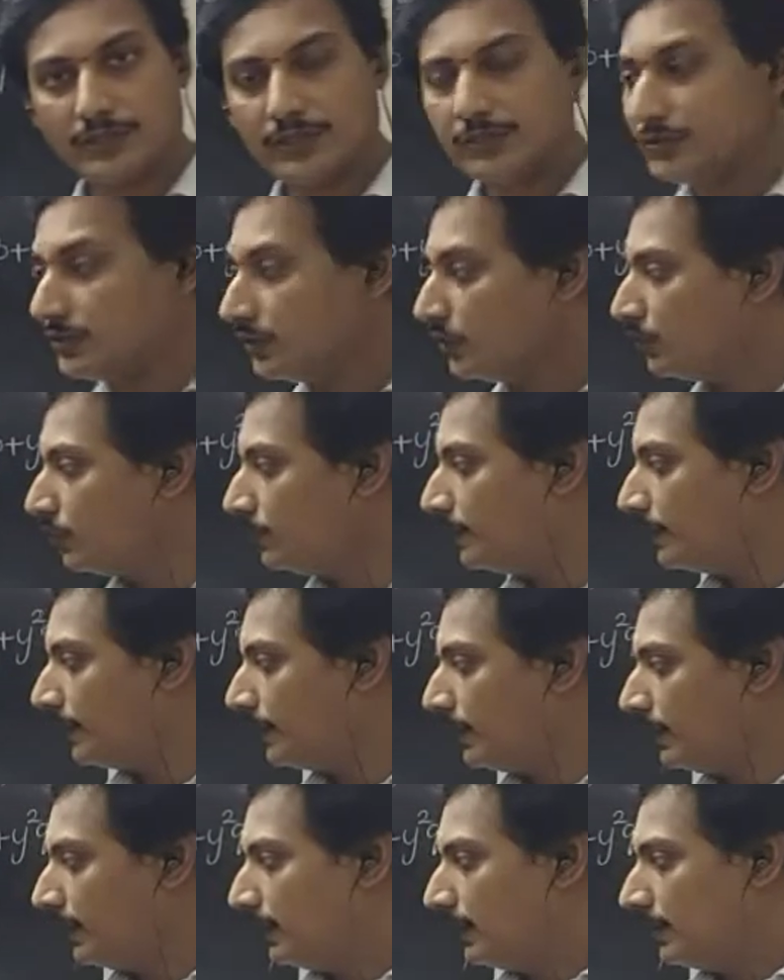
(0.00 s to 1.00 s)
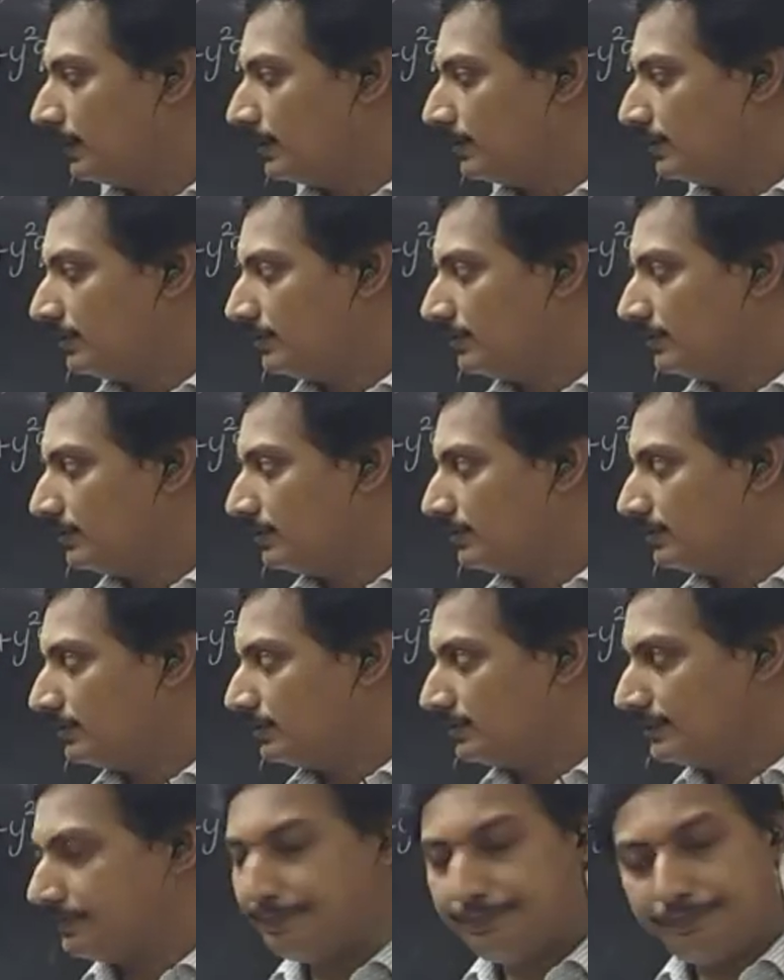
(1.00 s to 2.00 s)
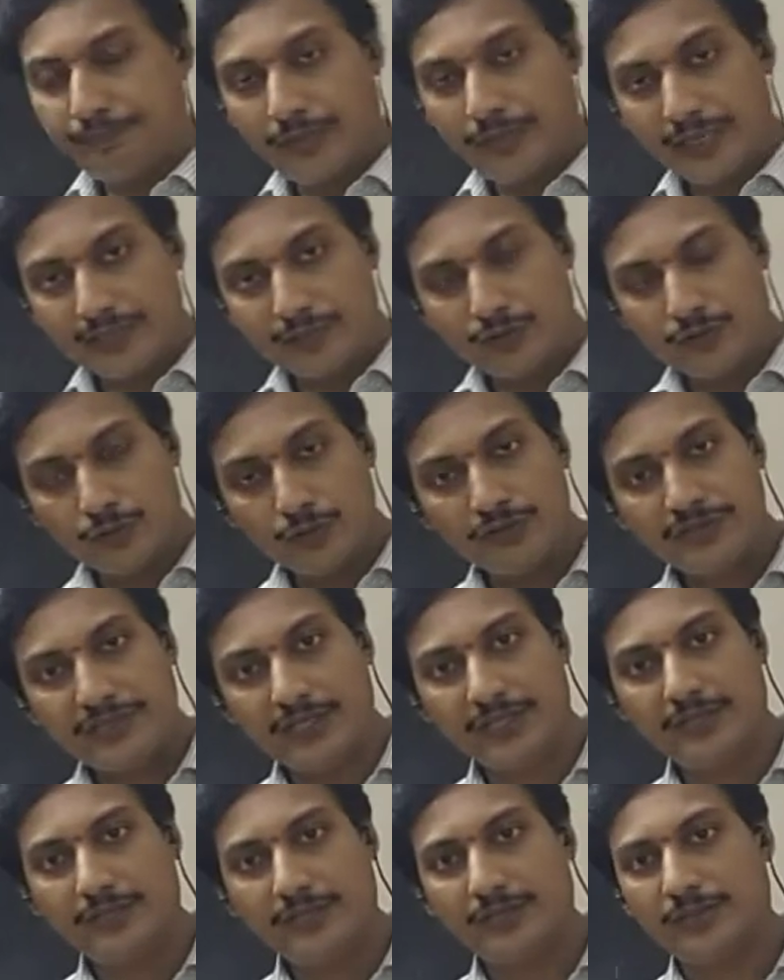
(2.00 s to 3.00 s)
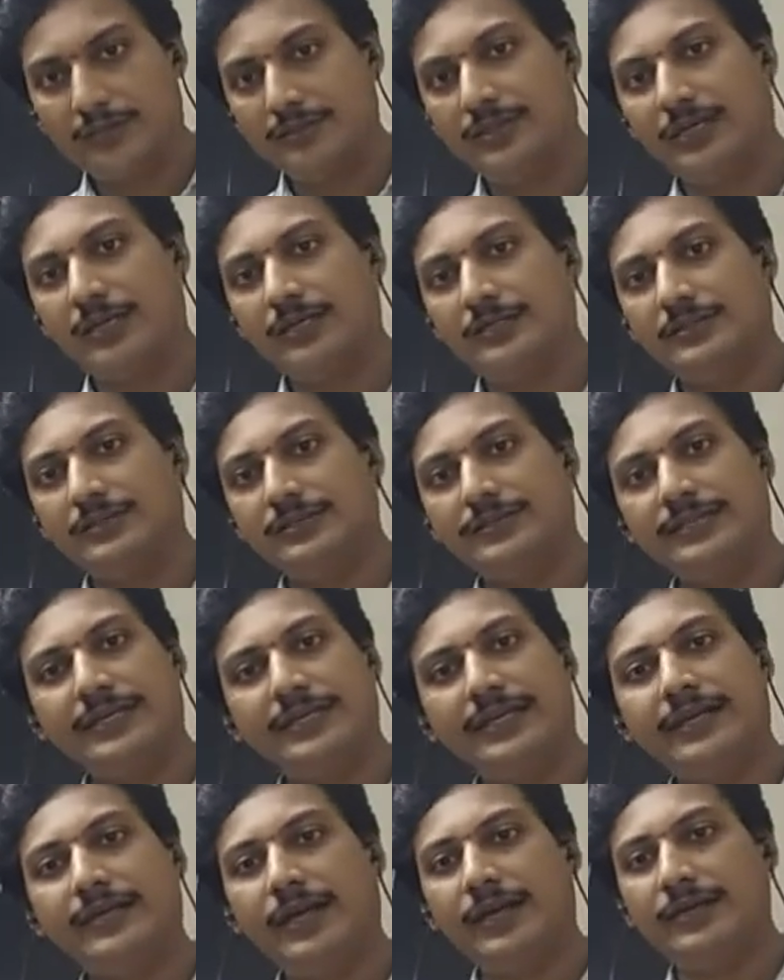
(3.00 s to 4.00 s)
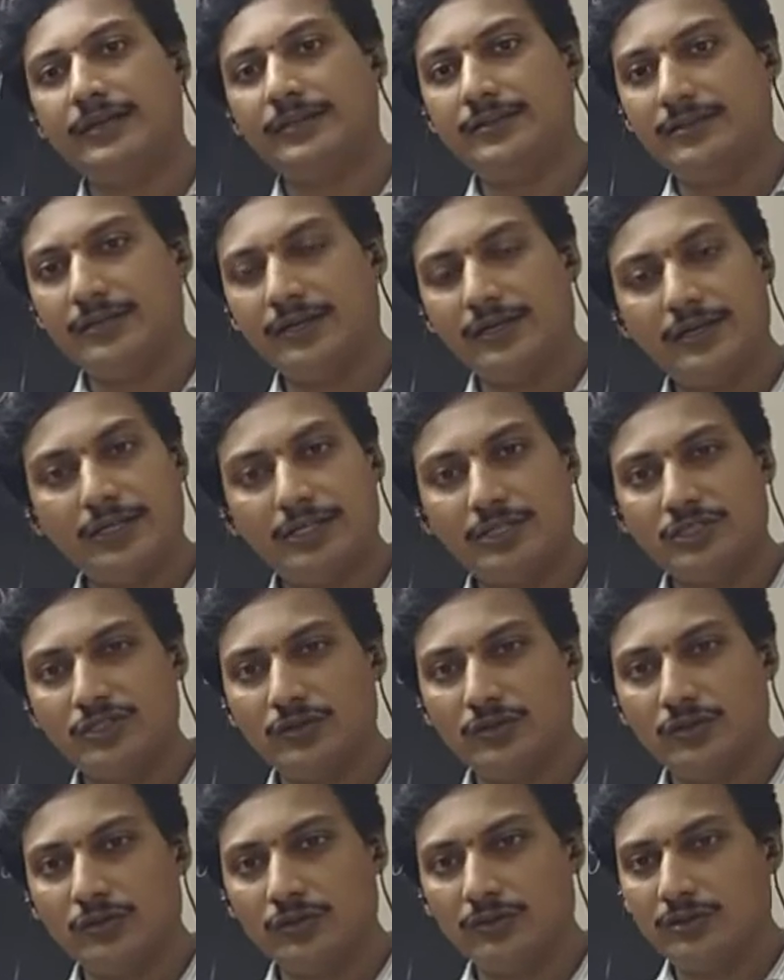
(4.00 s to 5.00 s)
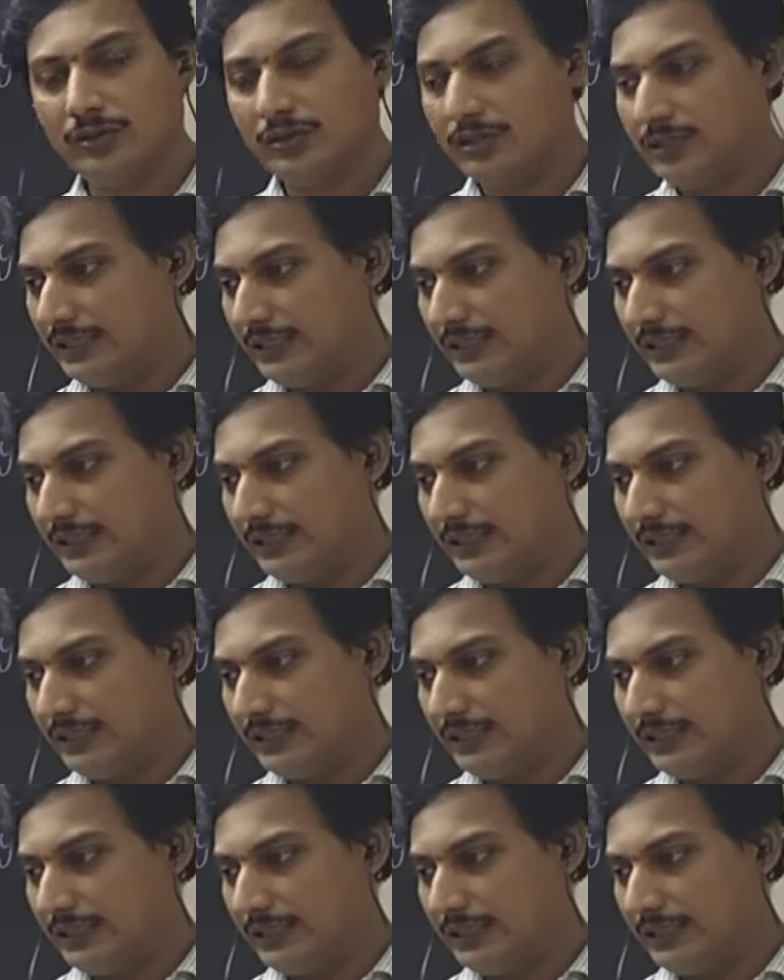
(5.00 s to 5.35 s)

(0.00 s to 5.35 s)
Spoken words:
So by choosing the second and the third ratio,